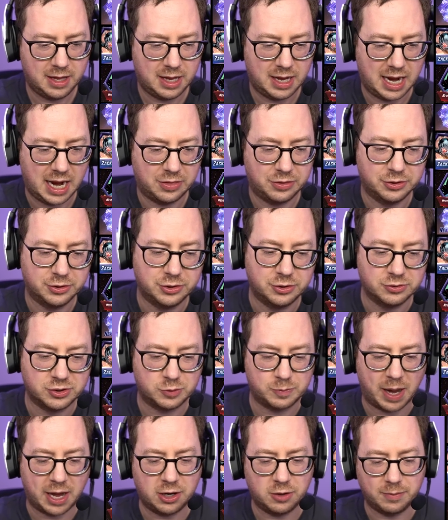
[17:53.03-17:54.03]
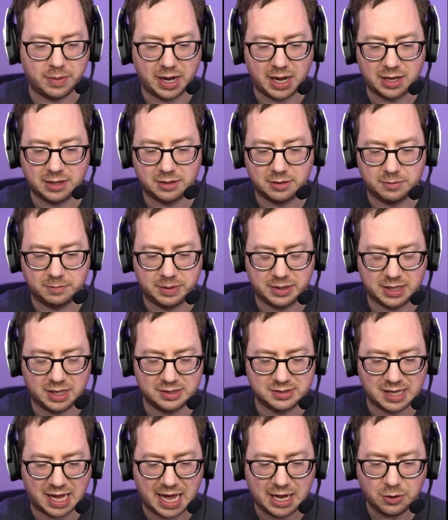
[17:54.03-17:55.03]
and then do Spider-Man
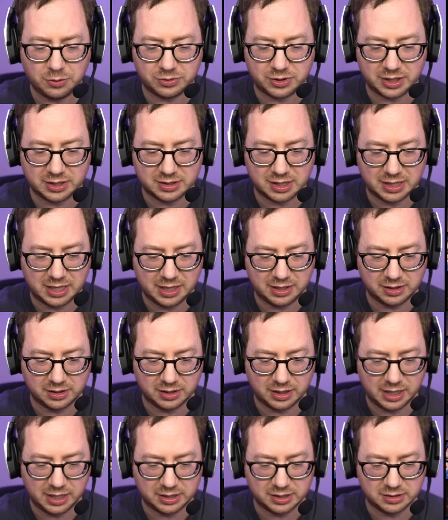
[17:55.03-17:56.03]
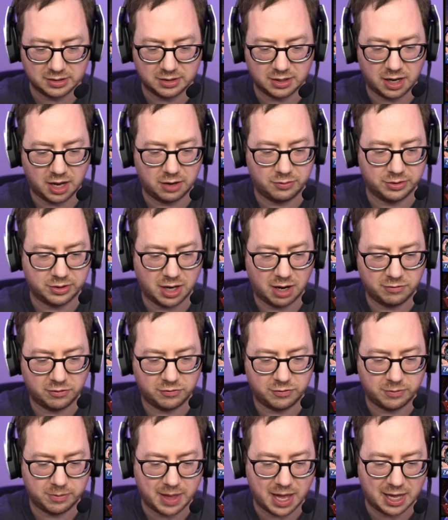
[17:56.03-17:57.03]
because I don't think that he can he can uh, recover
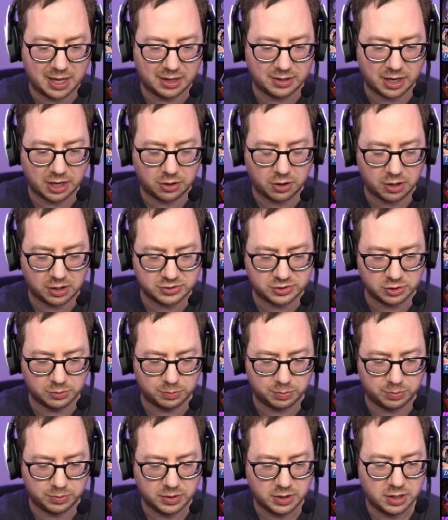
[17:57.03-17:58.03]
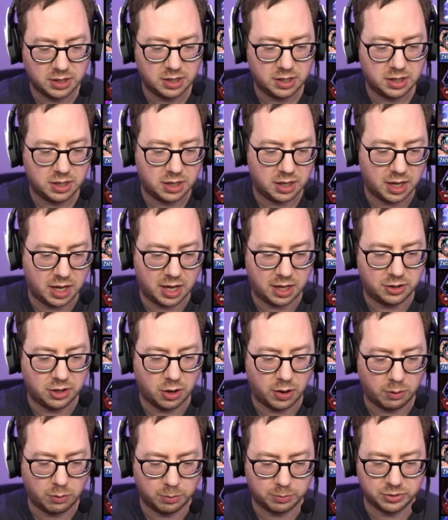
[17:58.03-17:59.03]
from that. And I'll also, uh, no,
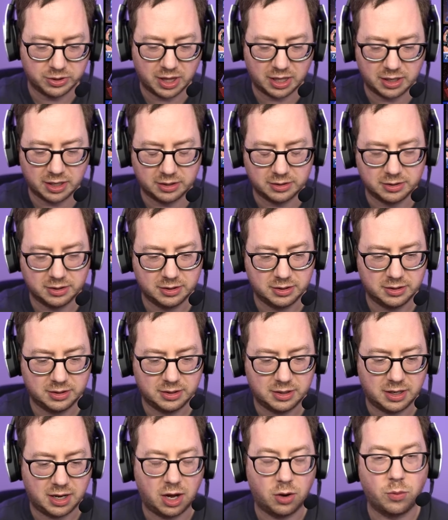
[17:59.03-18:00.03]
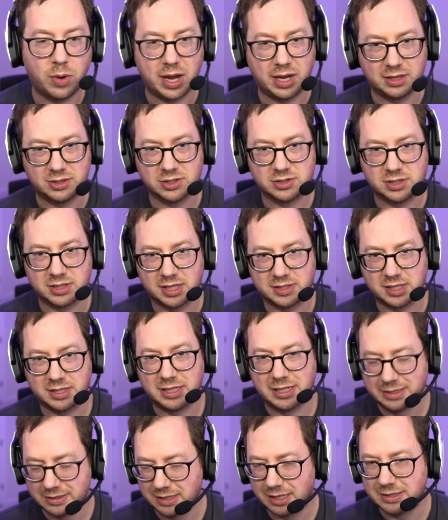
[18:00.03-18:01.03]
I won't put that in. I'll wait just in case I
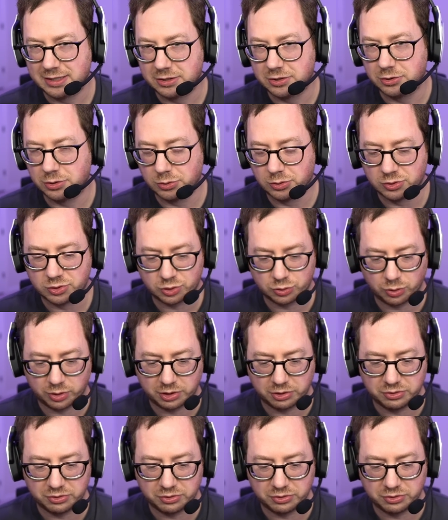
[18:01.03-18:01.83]
need I need to do Destroyer